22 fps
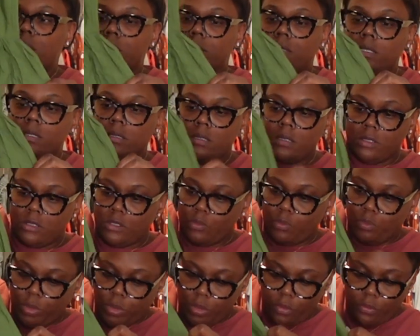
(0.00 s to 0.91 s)
this is a
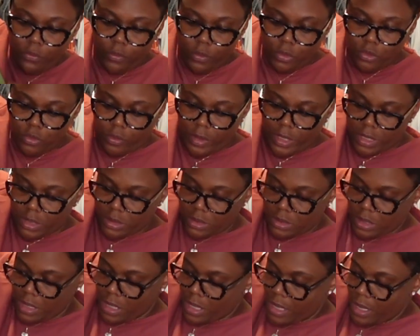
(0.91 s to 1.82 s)
beautiful
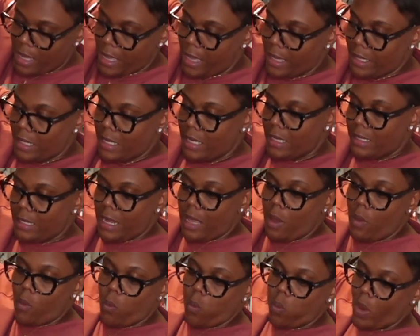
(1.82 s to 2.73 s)
dress. I
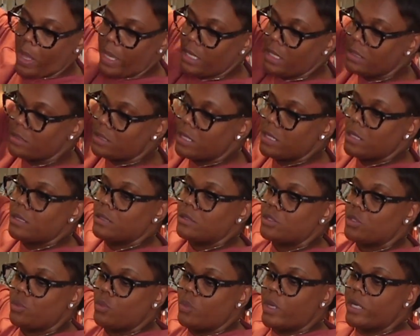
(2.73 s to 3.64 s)
cannot wait
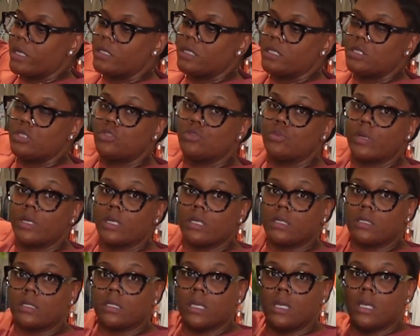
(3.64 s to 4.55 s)
to wear this
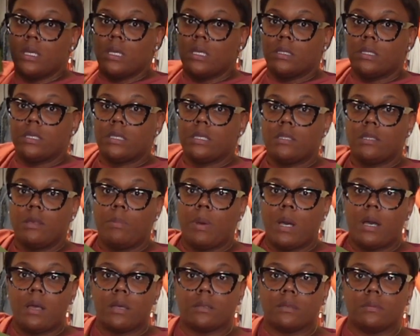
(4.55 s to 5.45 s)
dress. Look at the
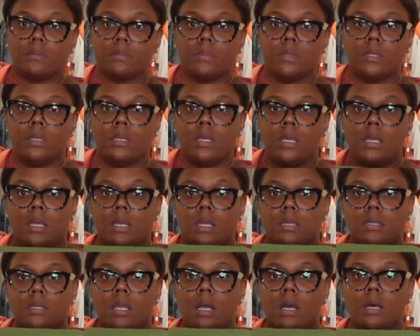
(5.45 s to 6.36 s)
bottom.
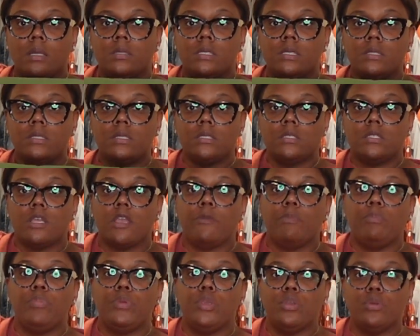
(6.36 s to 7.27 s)
Y'all, this is a
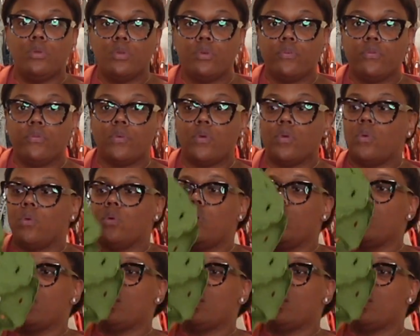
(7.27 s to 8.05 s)
beautiful